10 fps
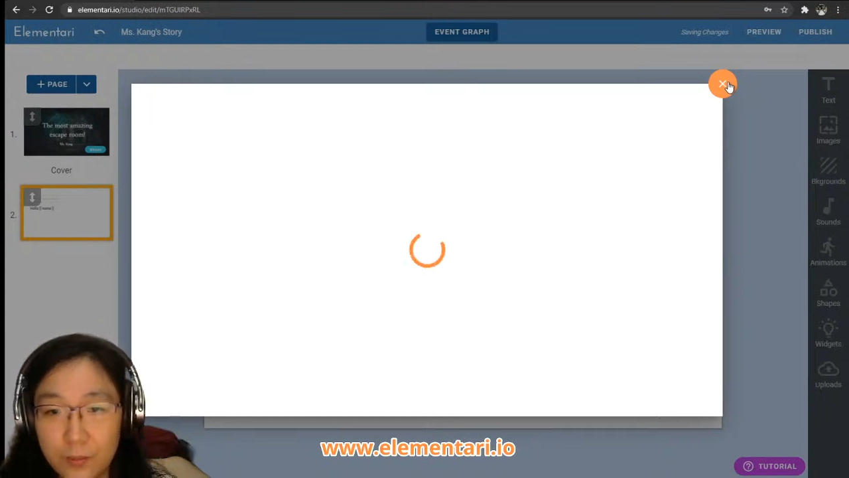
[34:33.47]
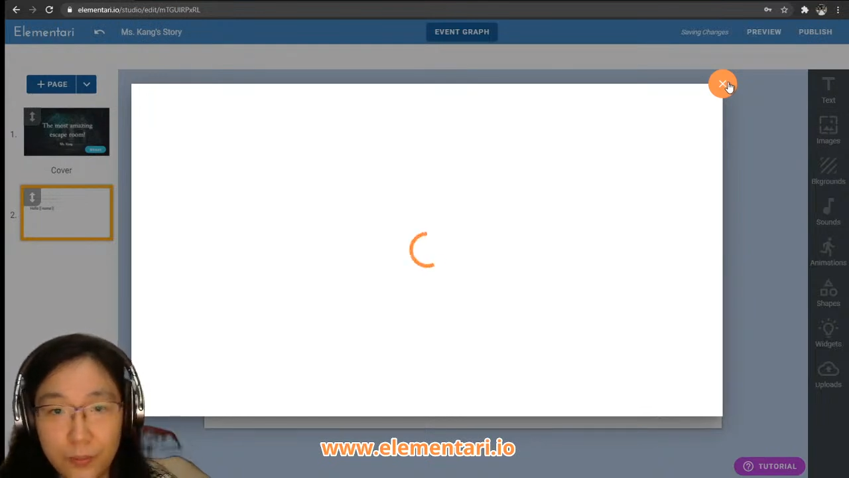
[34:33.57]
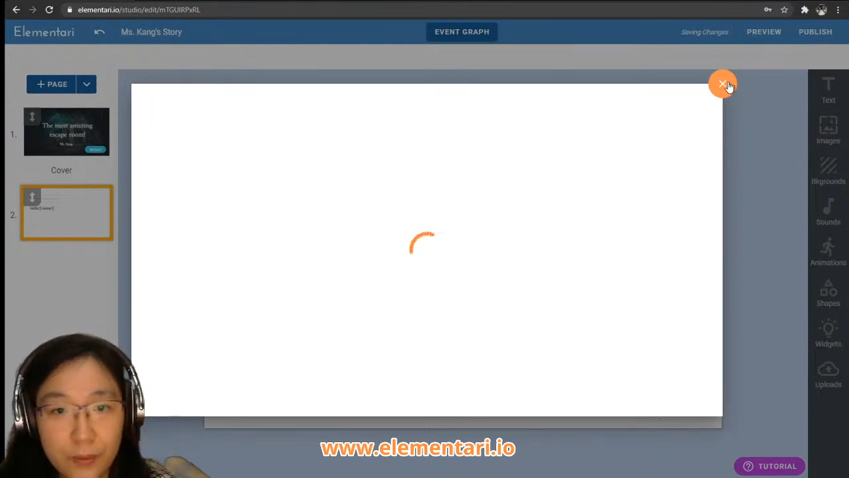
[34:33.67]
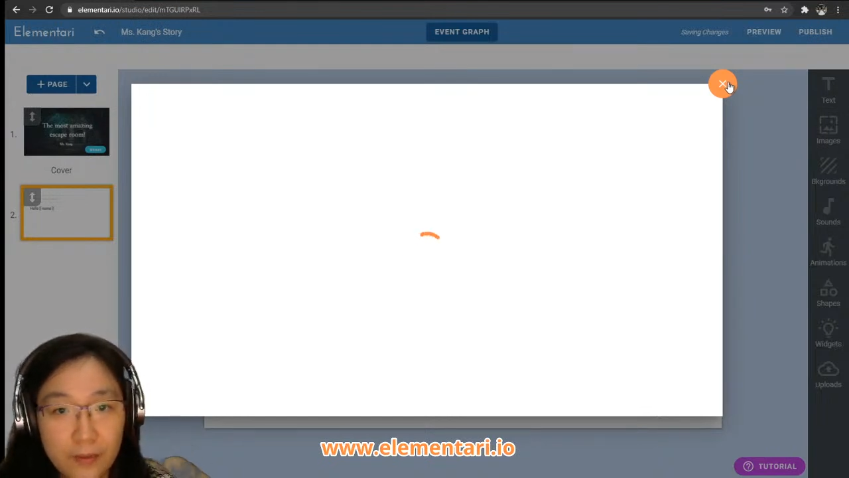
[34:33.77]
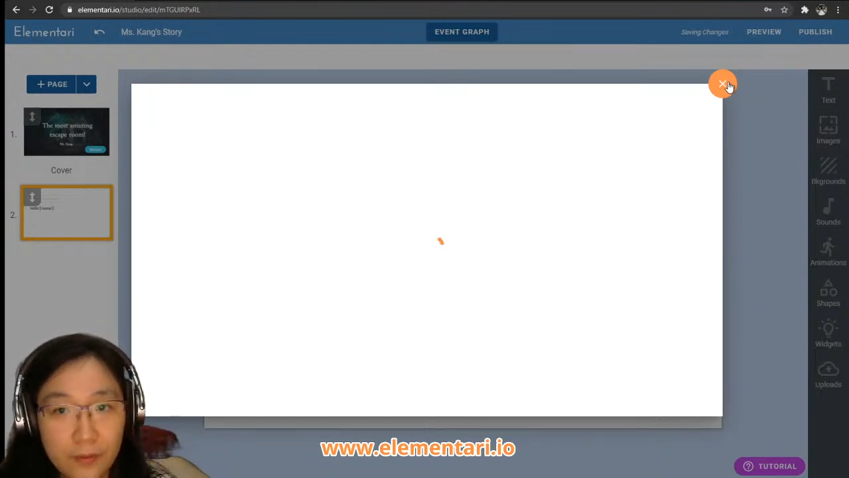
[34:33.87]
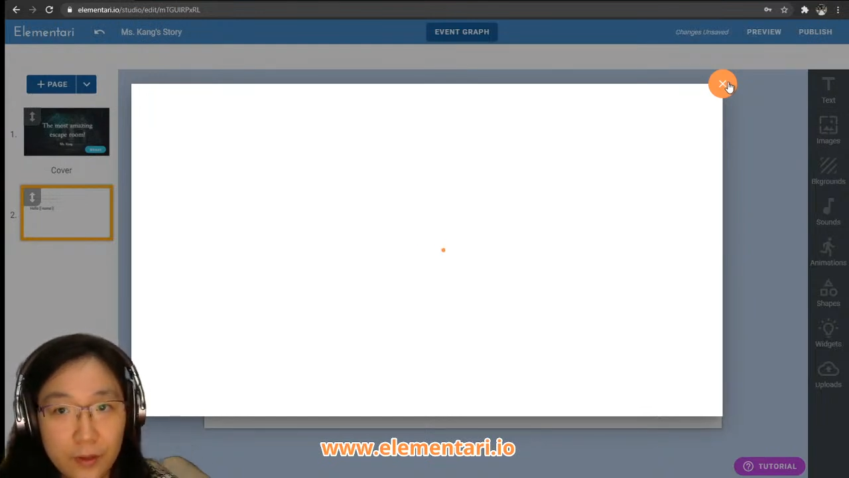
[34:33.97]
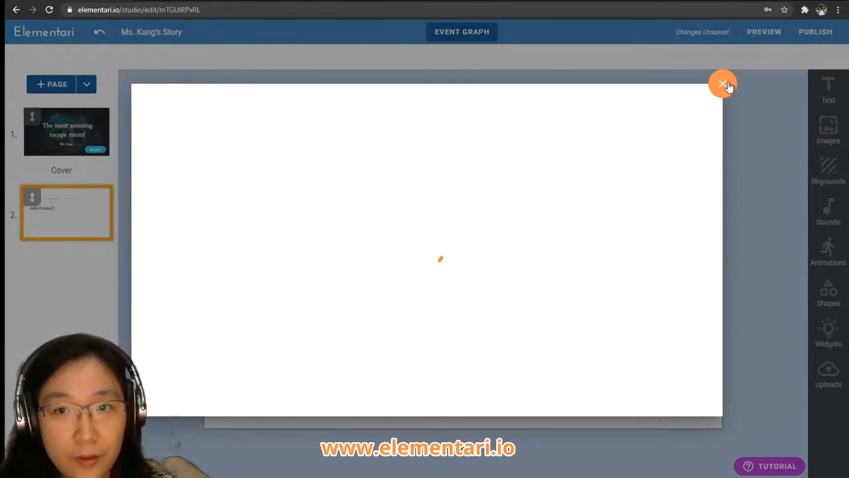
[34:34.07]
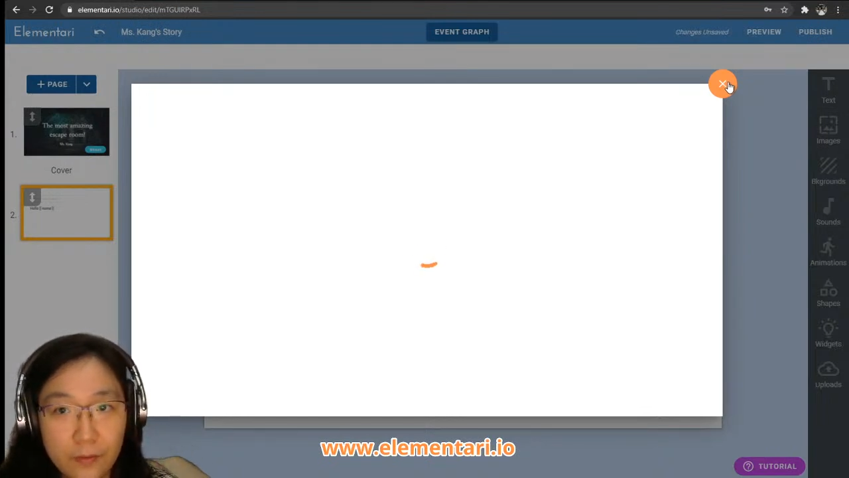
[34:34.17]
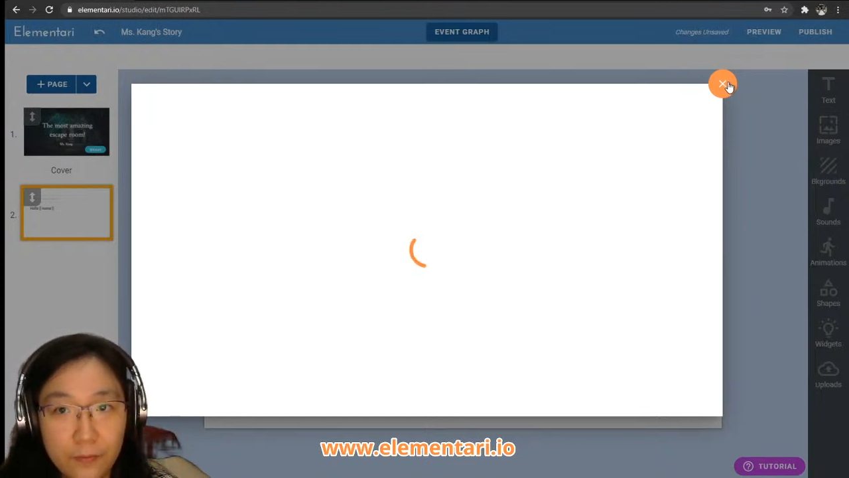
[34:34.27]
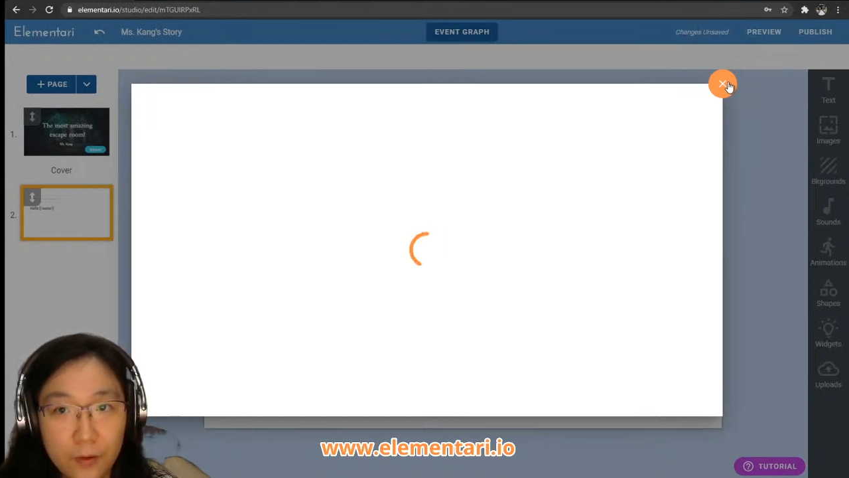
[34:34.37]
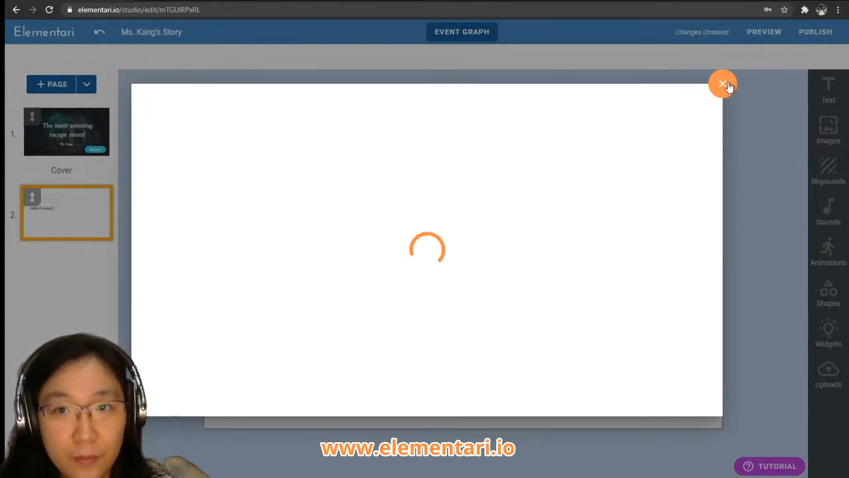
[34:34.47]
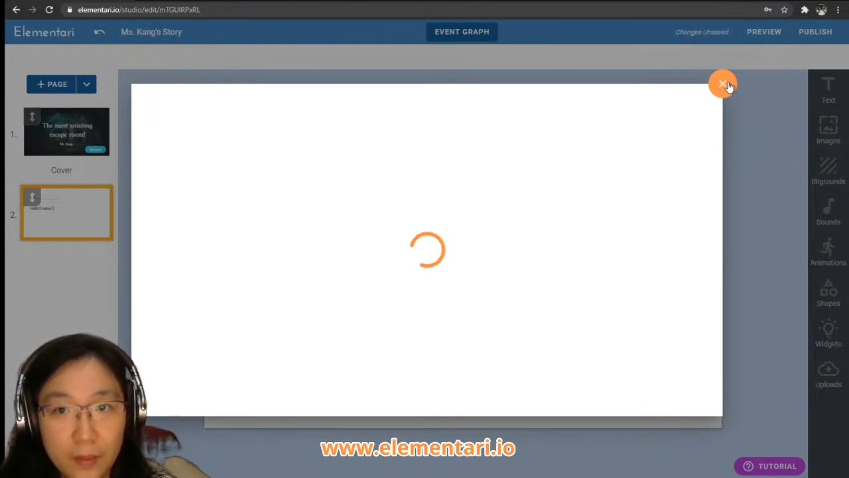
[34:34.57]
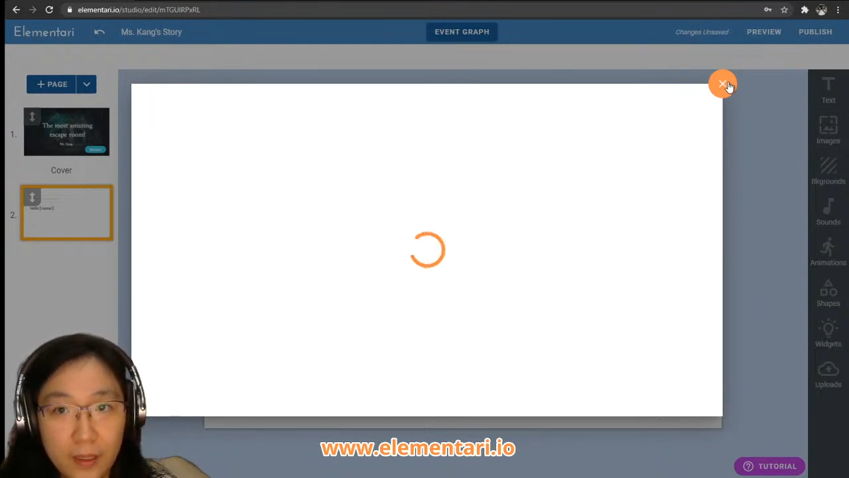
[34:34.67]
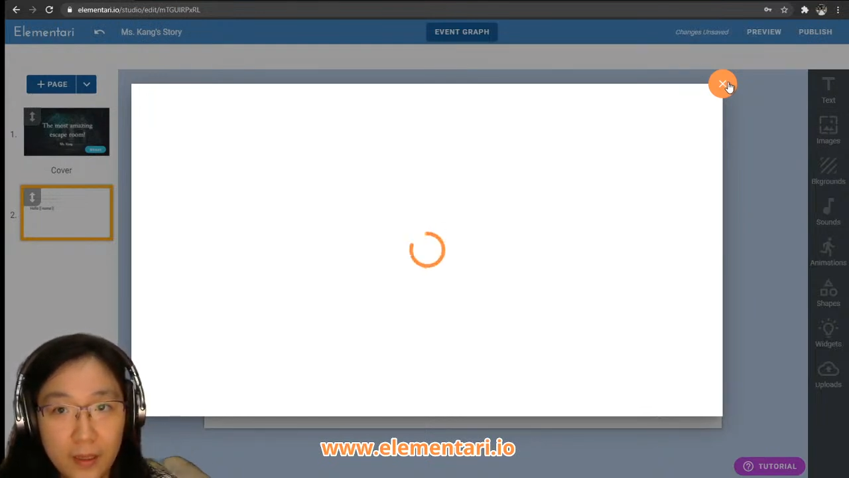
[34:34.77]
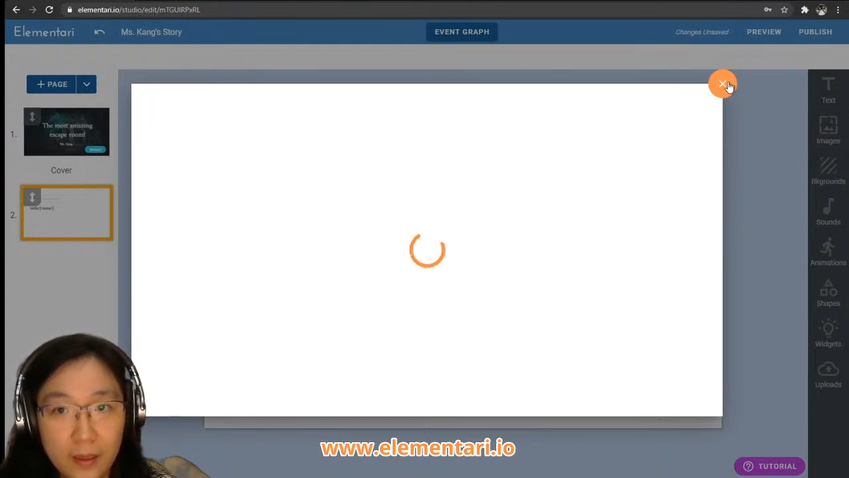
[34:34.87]
preview for
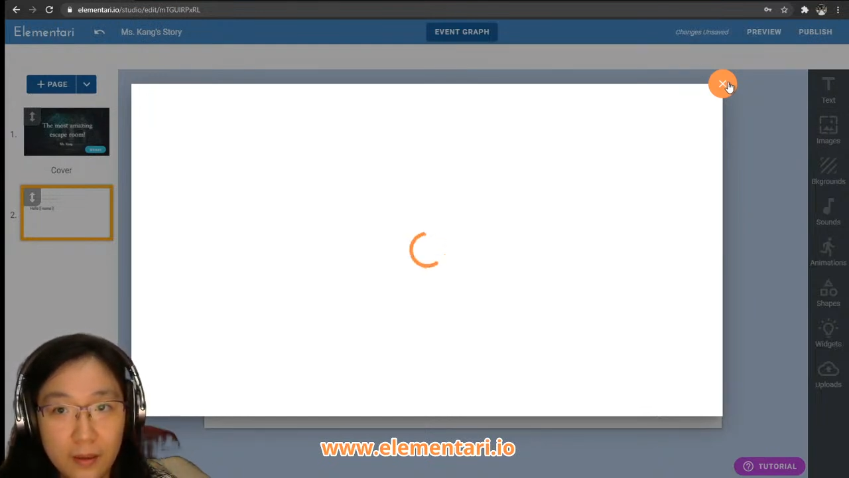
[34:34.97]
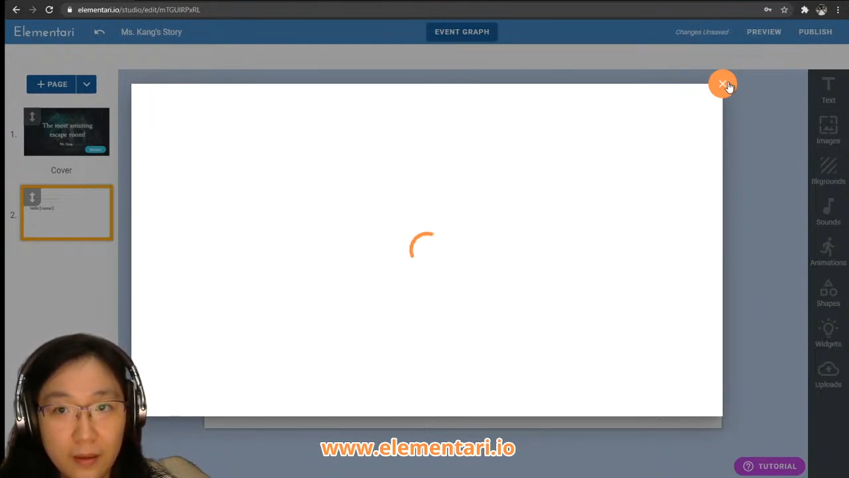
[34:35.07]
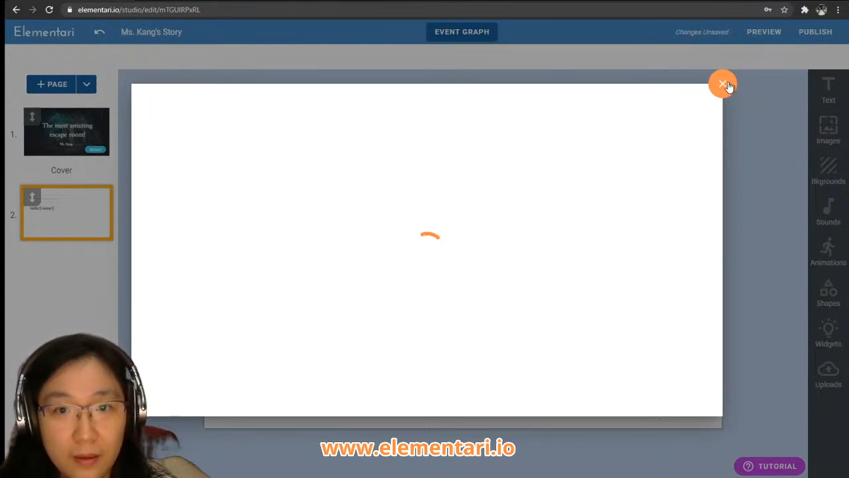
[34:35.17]
me.